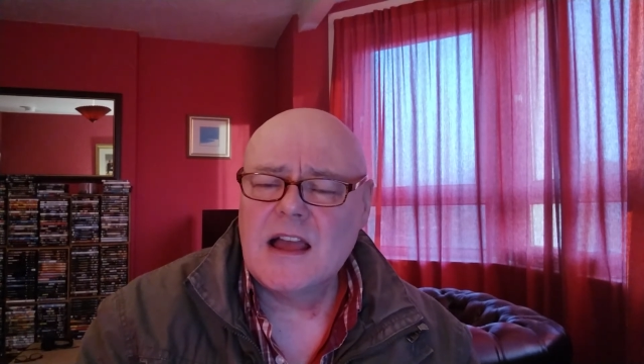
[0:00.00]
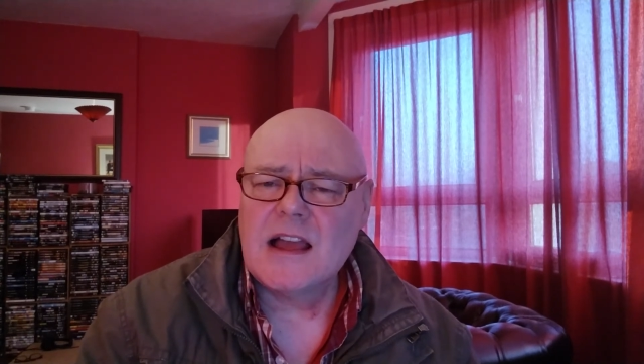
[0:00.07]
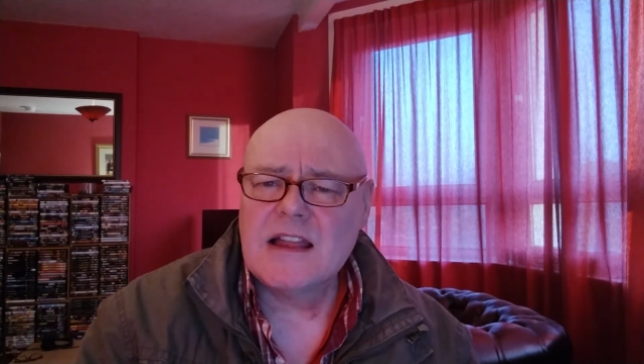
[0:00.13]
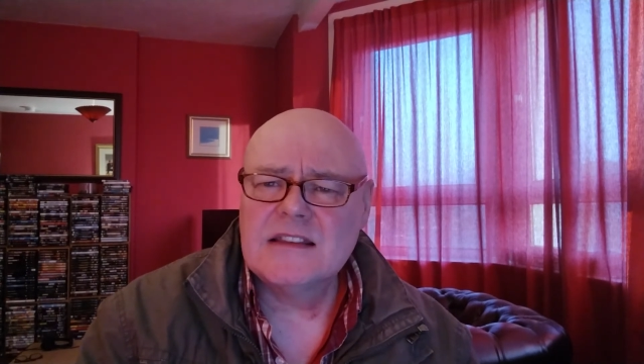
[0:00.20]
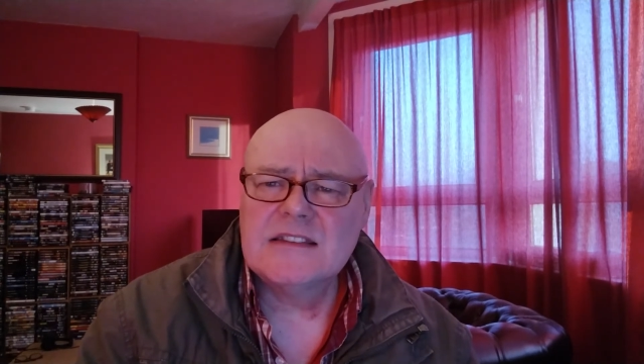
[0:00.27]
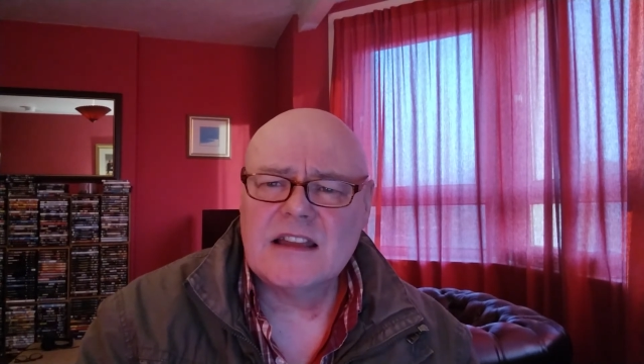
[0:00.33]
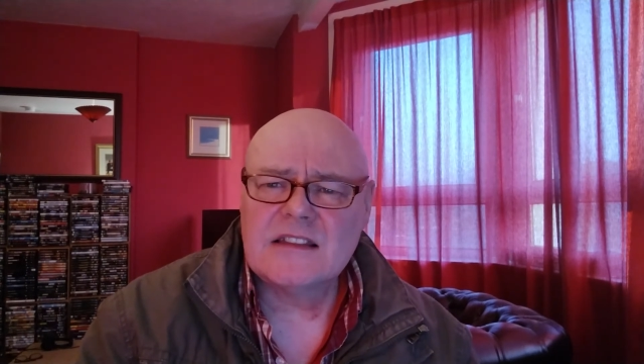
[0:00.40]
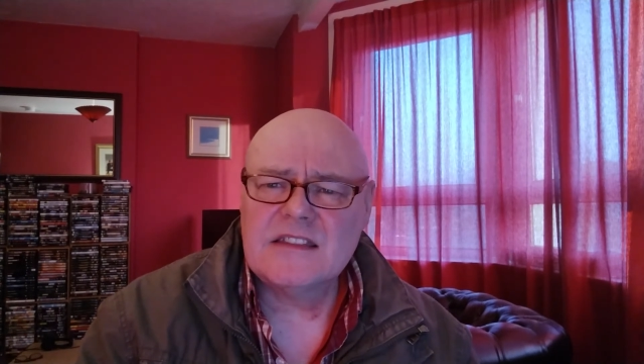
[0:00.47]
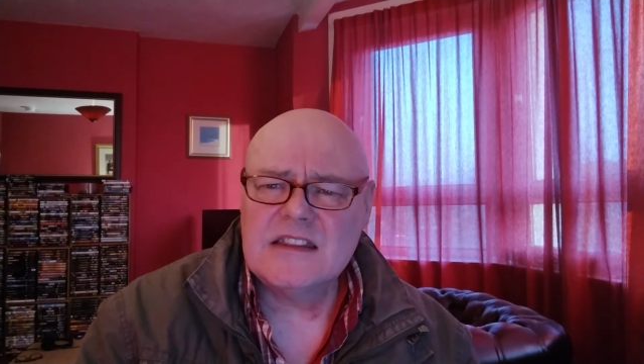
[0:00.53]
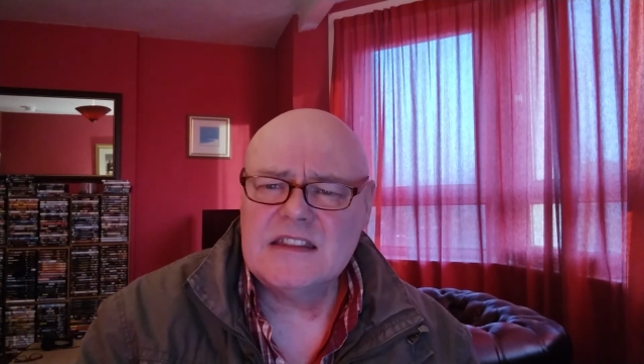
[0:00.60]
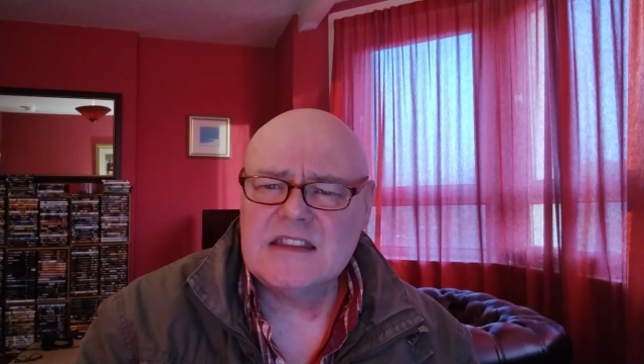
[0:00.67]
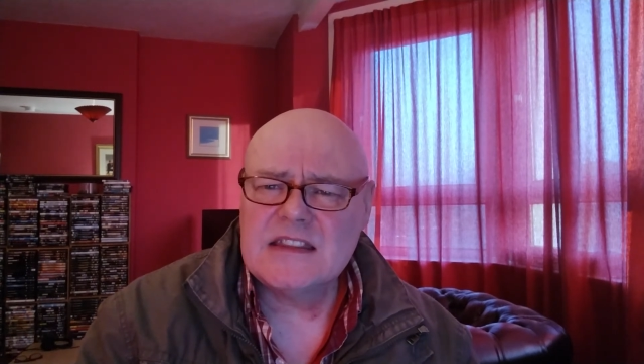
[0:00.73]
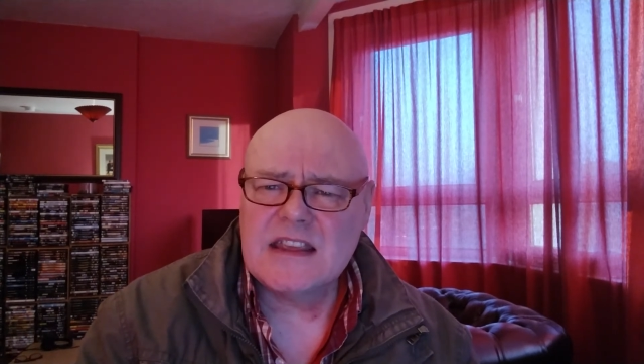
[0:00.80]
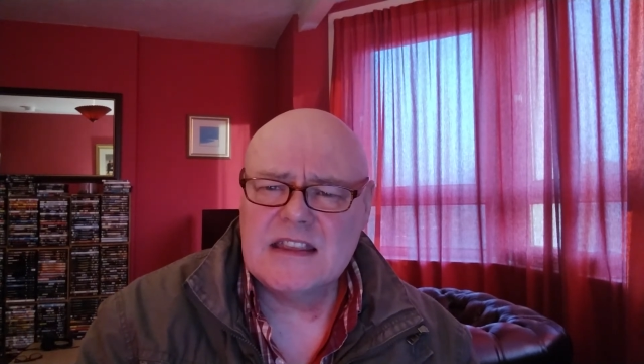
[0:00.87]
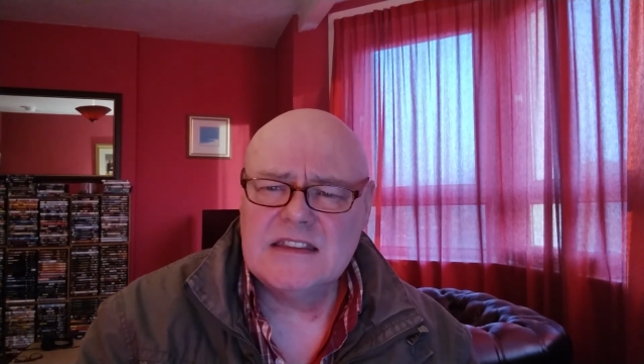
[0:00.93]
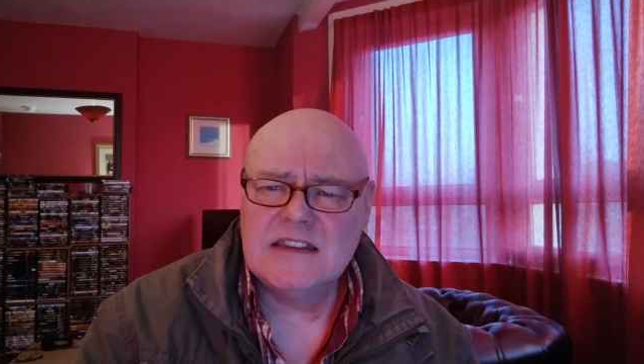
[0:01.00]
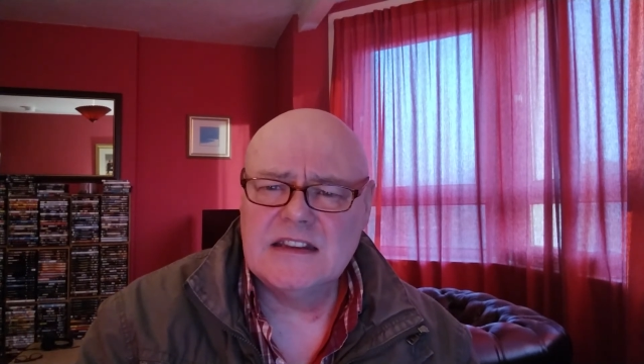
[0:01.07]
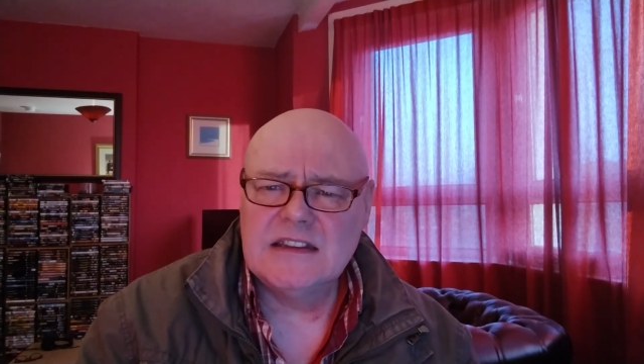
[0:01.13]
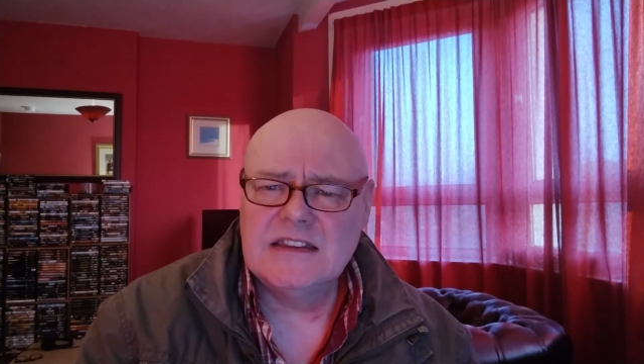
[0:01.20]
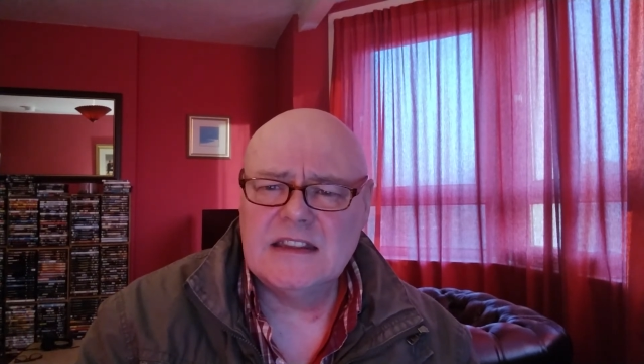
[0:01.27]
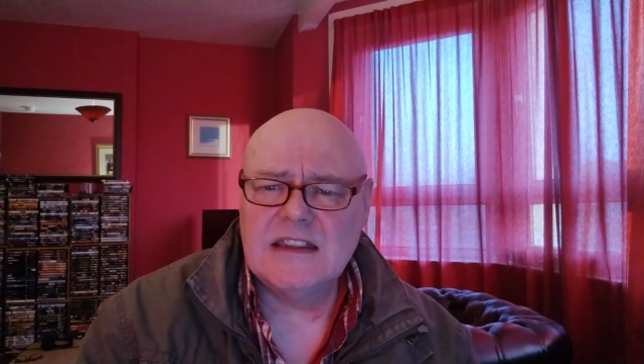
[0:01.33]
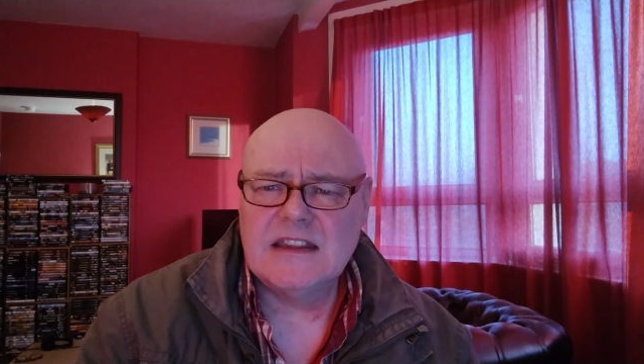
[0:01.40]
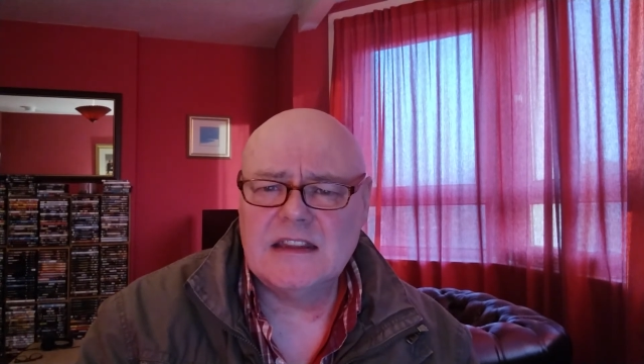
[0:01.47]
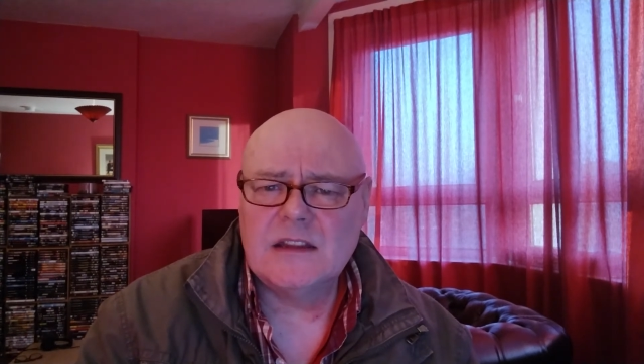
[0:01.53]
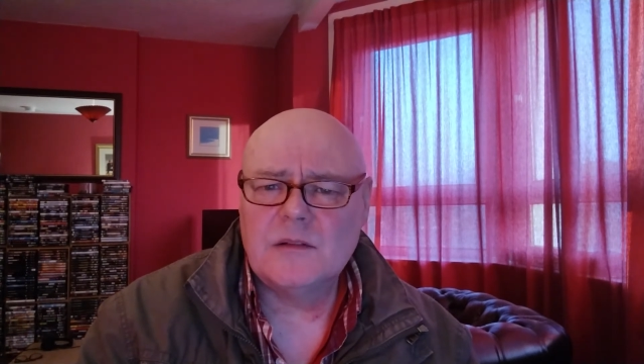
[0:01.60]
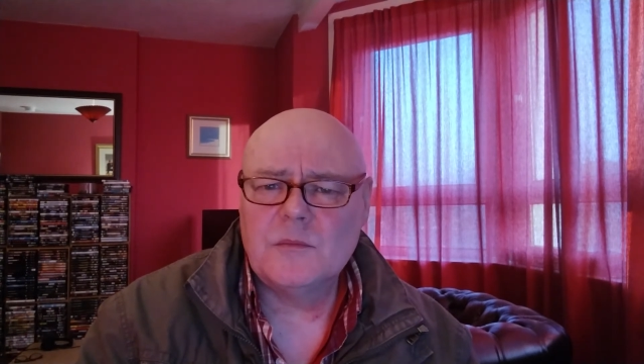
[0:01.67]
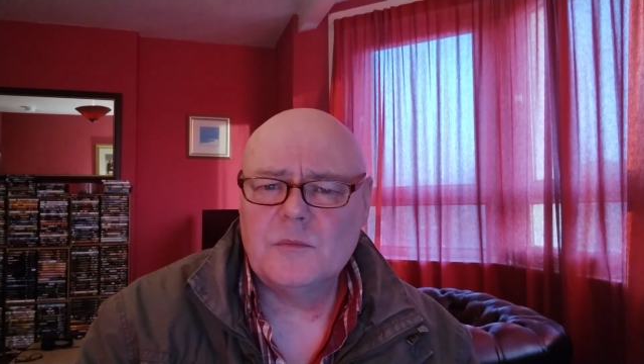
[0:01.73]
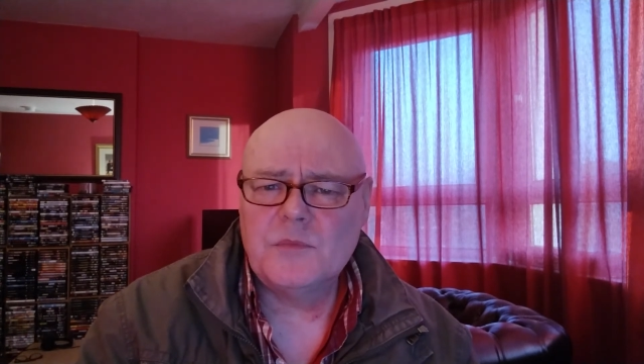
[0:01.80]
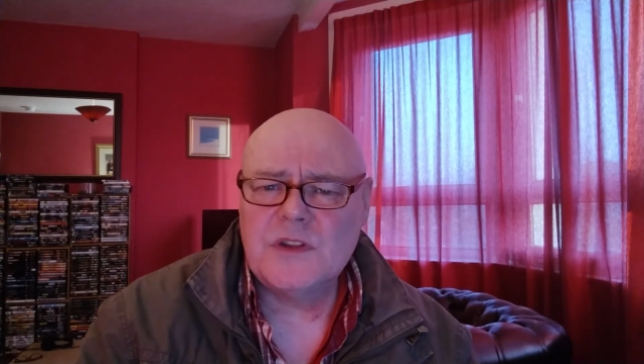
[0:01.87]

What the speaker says: And I think at the end of the day,